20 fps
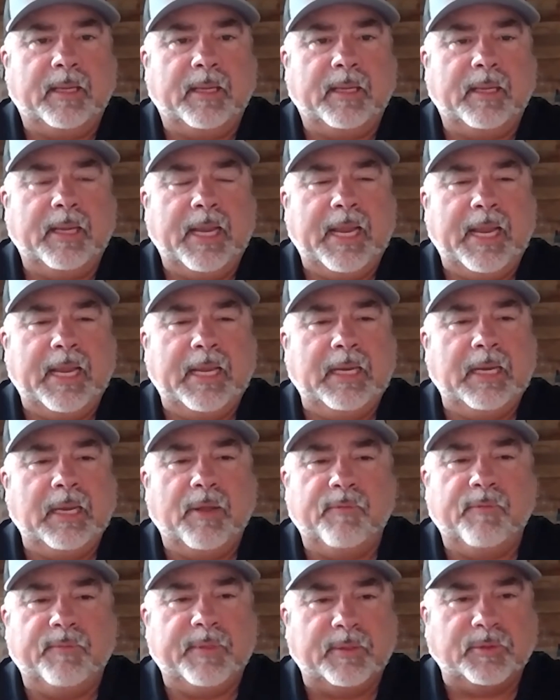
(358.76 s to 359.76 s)
handing
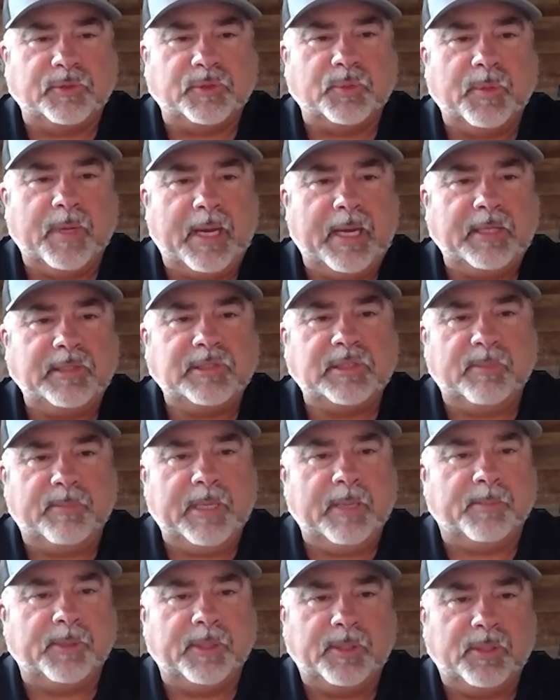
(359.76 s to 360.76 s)
over those reins to be
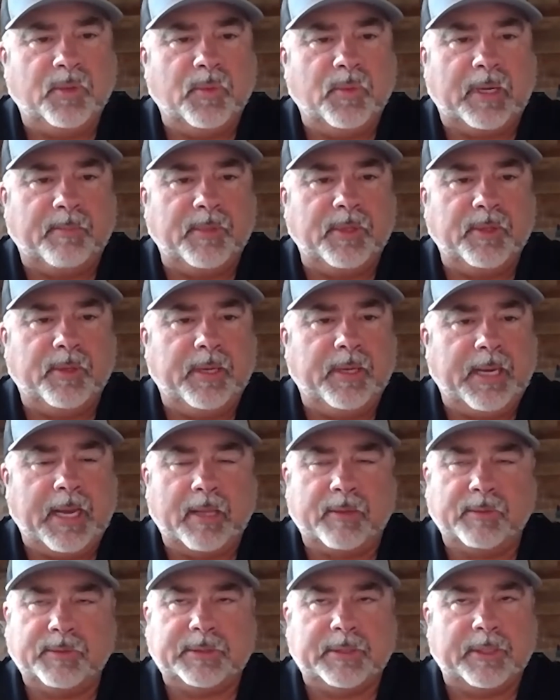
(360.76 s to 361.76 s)
able to do what I'm doing
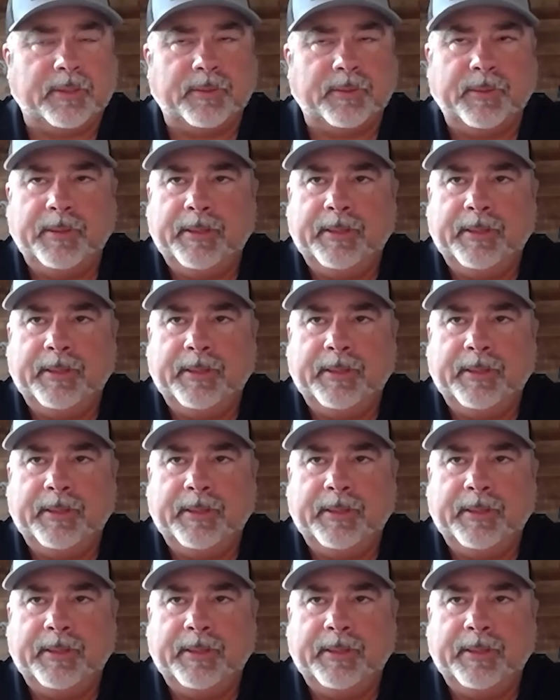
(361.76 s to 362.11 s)
now. So